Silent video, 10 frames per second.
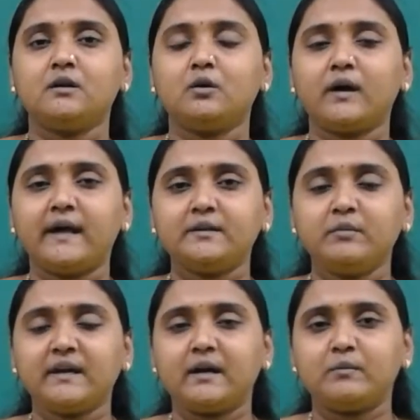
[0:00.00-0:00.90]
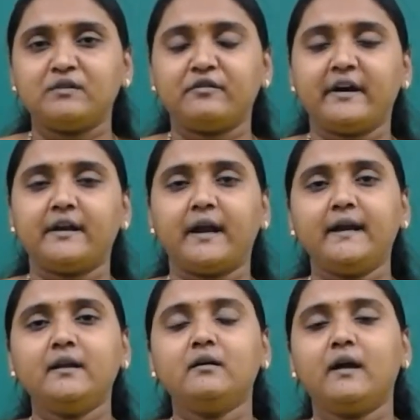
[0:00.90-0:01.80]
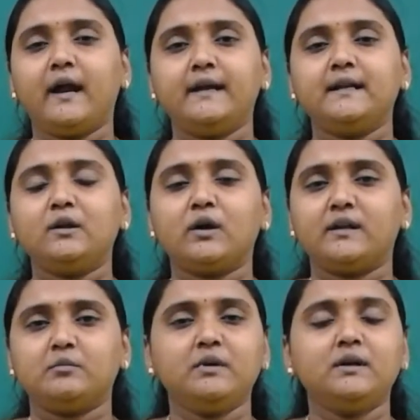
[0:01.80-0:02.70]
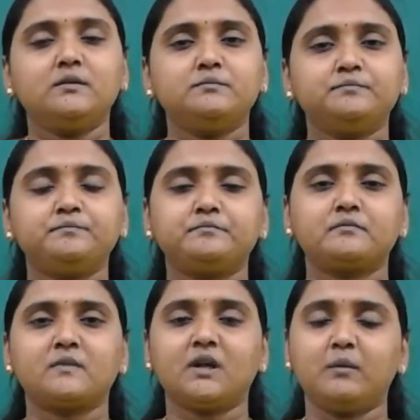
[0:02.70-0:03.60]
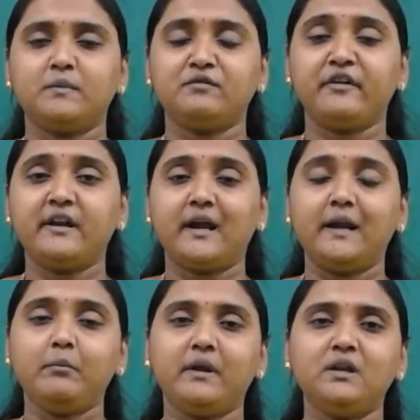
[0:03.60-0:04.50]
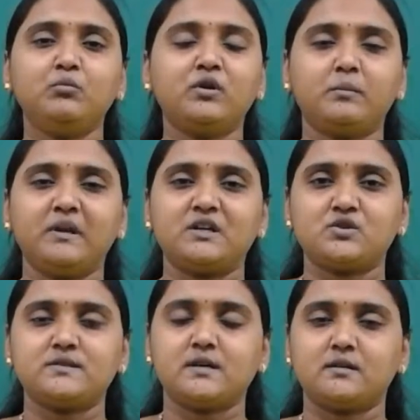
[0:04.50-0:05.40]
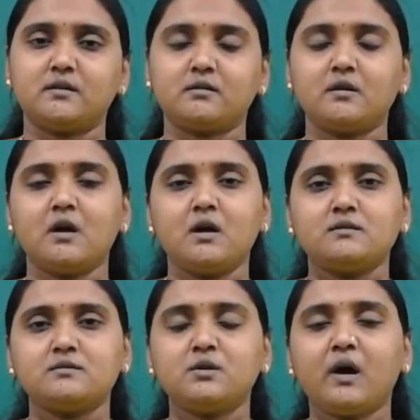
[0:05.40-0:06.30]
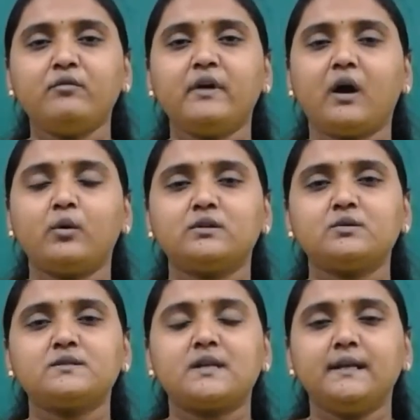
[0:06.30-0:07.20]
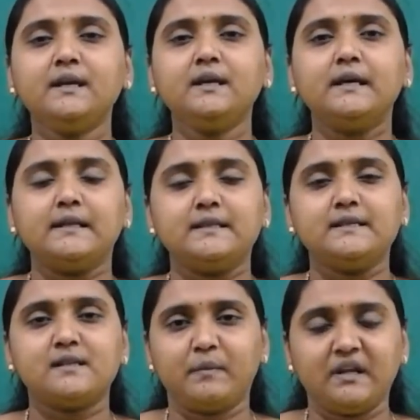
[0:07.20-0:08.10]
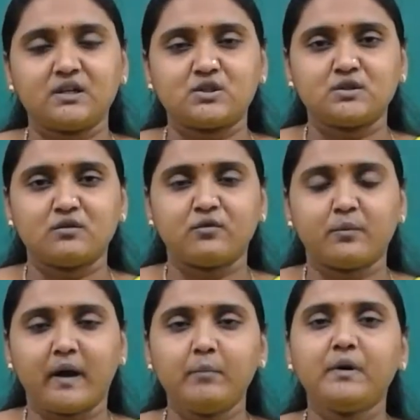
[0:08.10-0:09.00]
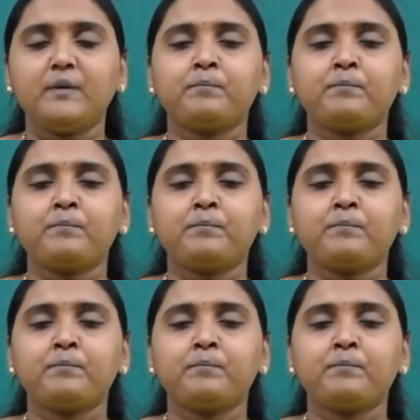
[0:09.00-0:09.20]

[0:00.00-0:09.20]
logarithmic amplifier and anti-logarithmic amplifier, and many more applications are there. So now we are going to study these applications of op-amp,